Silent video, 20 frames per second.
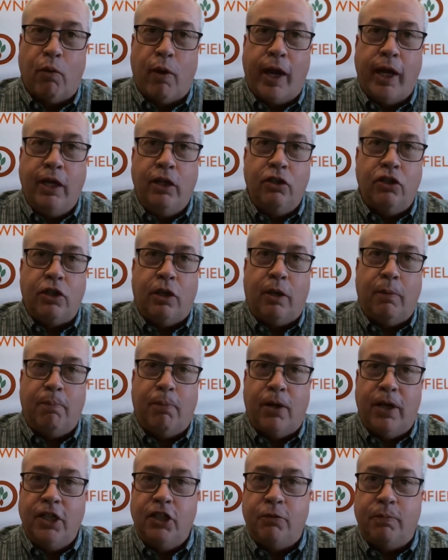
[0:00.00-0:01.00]
range on
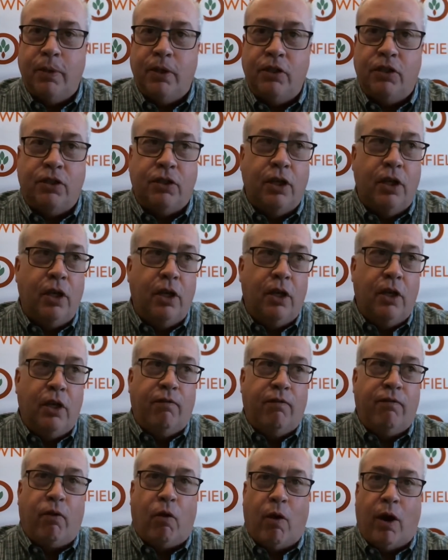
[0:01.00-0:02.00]
placements
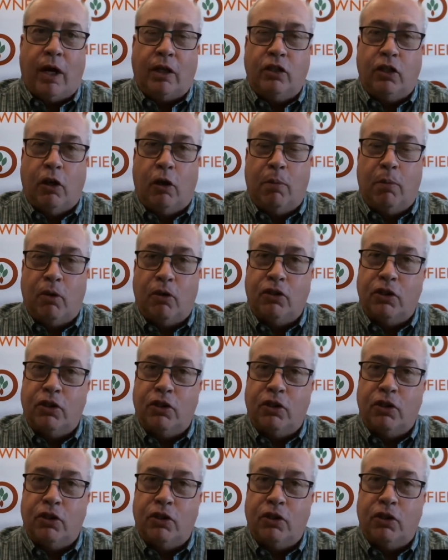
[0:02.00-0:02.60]
for October.